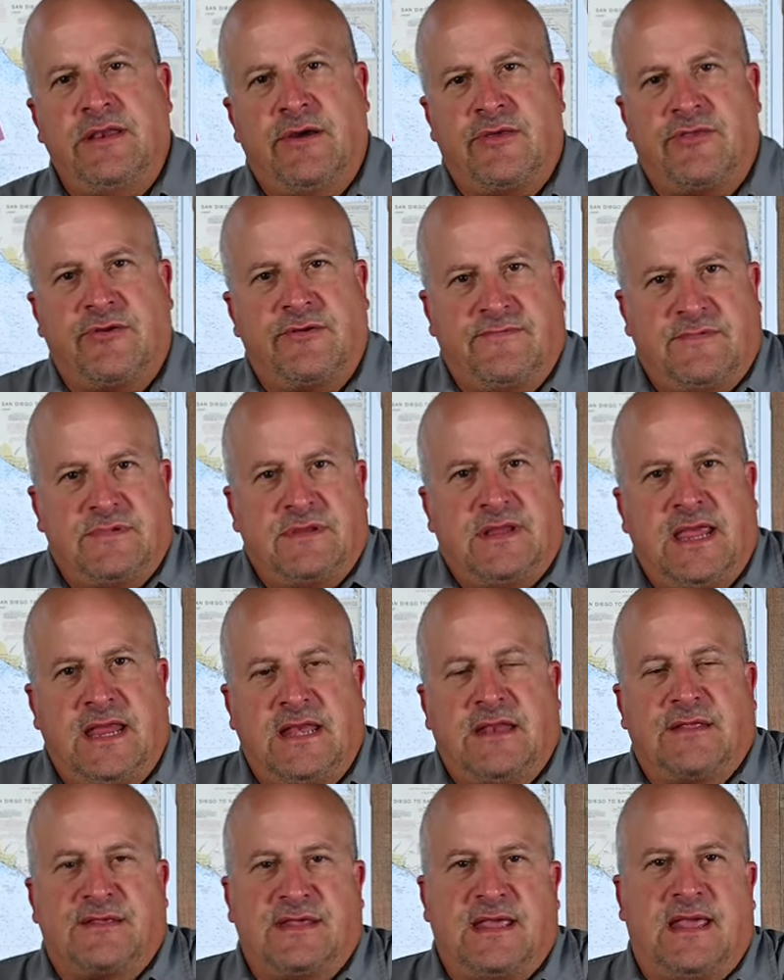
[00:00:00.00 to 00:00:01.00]
Now they're
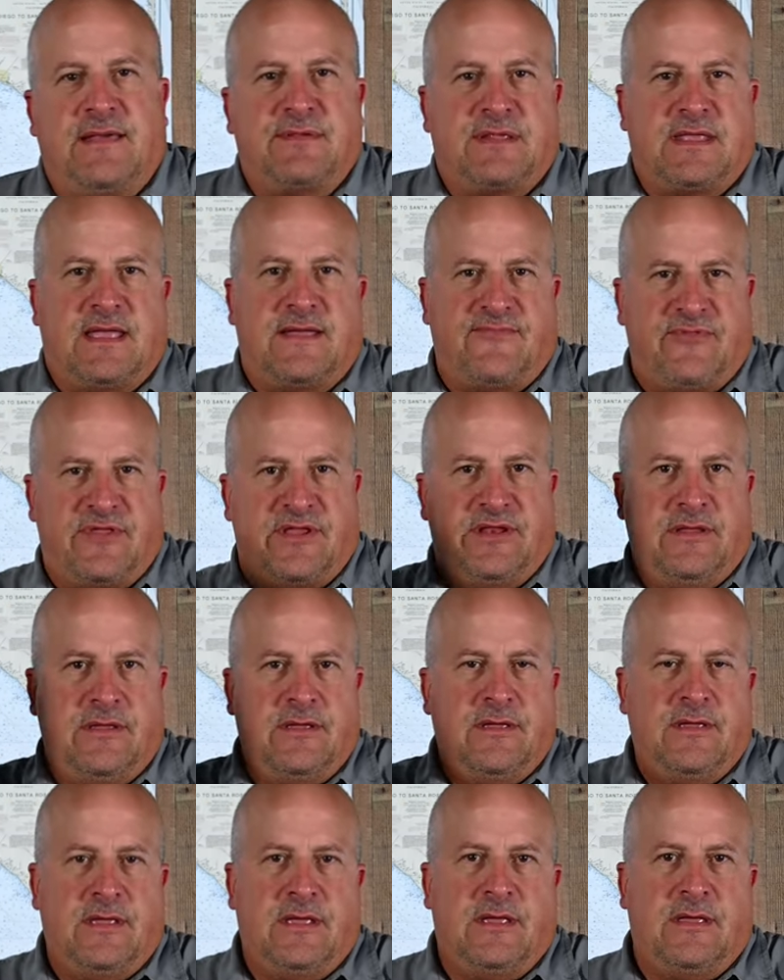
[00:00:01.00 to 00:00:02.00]
eating the same stuff that
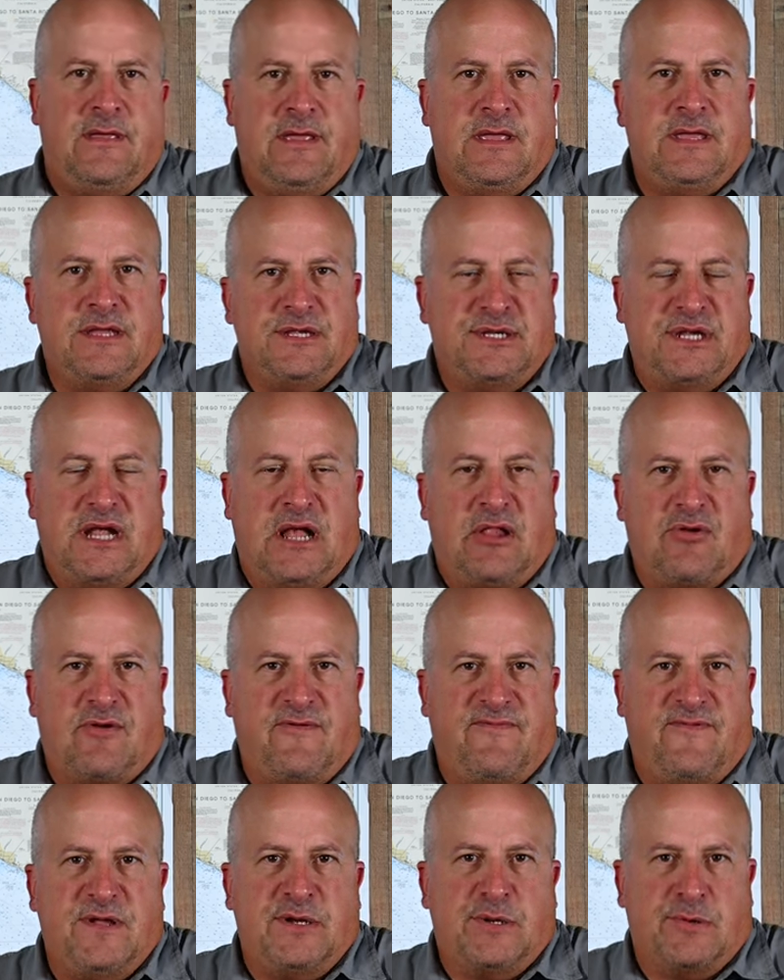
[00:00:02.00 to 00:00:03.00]

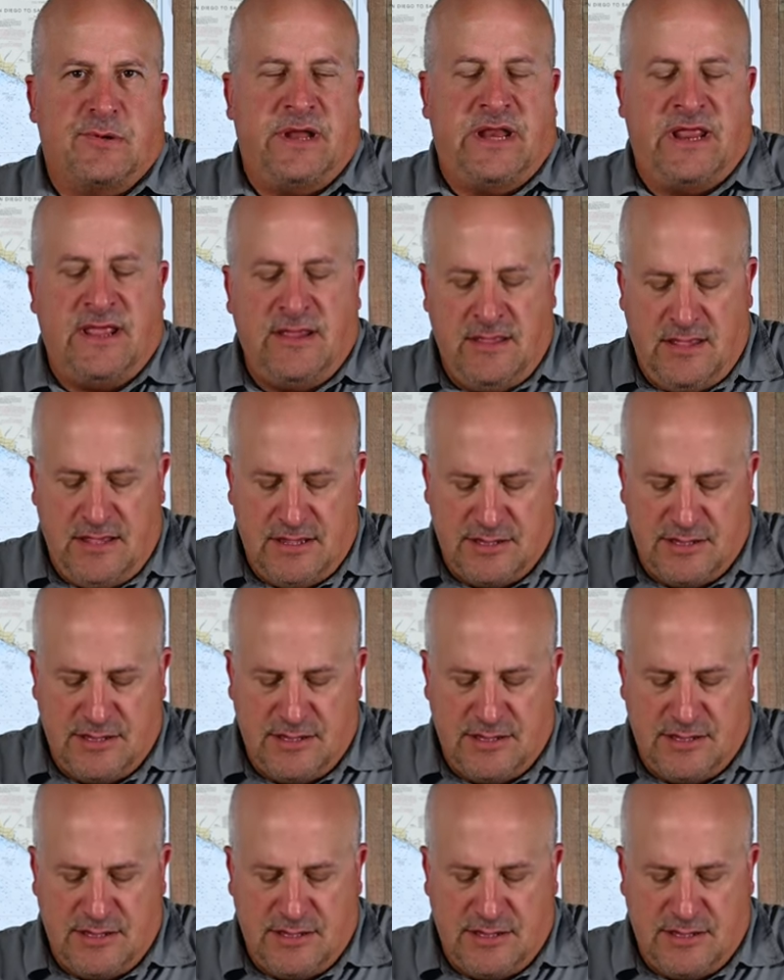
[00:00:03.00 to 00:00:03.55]
shallower fish are eating.